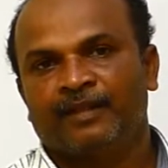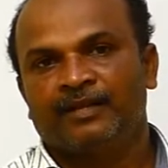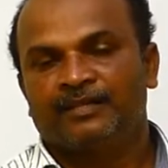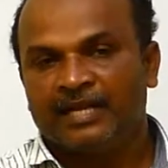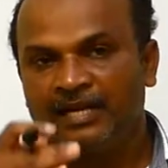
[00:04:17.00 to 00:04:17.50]

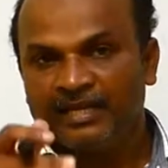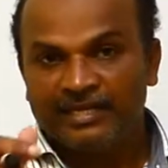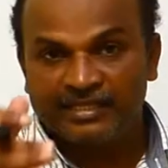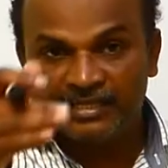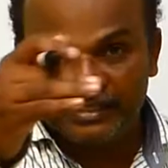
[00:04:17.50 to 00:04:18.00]
Cell
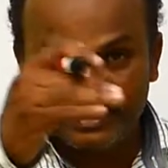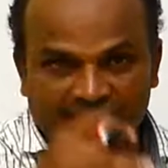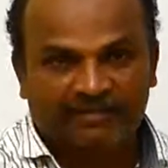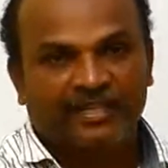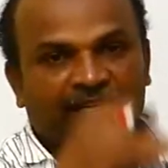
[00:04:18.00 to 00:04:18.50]
is the
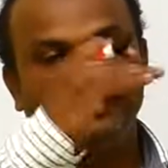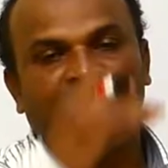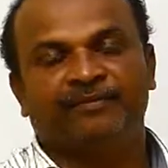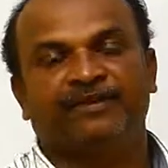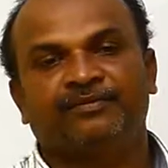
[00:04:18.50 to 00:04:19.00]
seat of the E
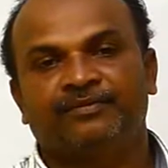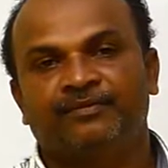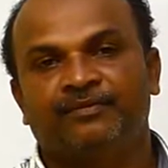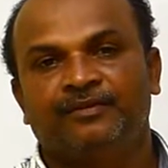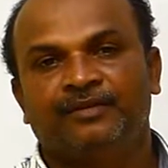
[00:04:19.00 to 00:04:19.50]
M F.
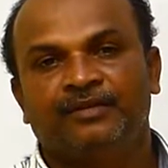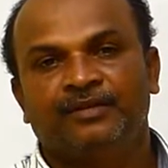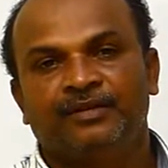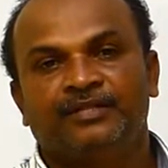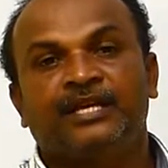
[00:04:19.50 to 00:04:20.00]

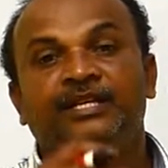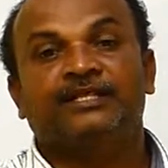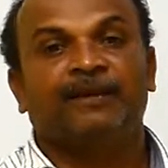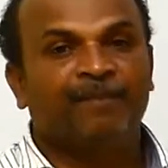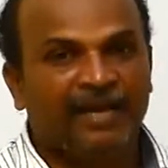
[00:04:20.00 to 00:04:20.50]
Cell
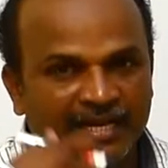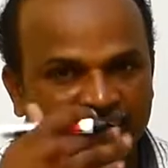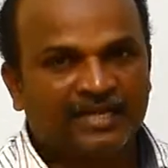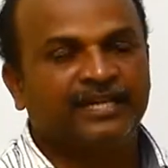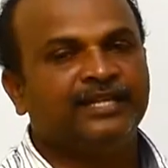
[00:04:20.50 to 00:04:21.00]

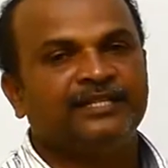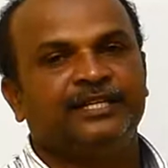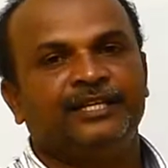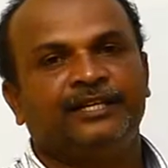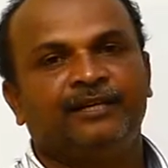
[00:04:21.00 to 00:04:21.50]
supplies the
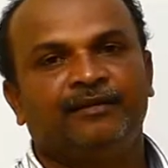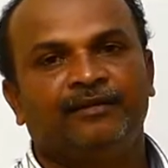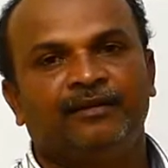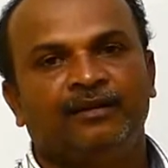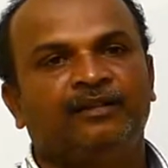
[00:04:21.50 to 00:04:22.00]
energy,
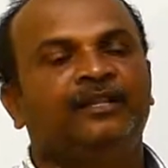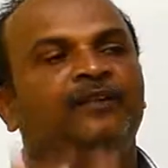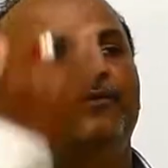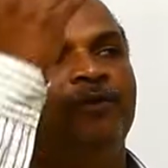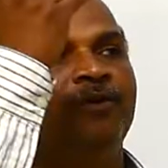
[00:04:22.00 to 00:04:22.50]

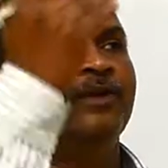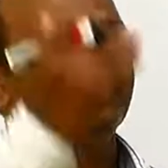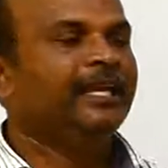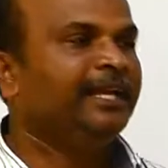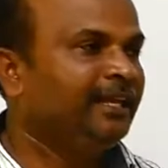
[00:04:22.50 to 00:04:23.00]

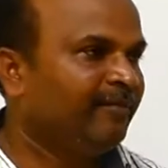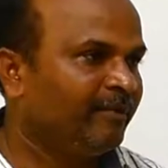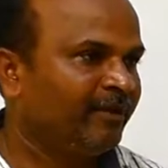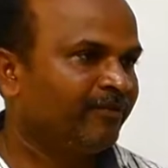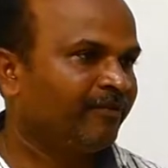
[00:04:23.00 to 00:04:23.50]
therefore E
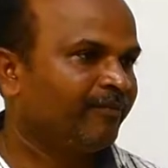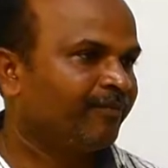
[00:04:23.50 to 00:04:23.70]
M F,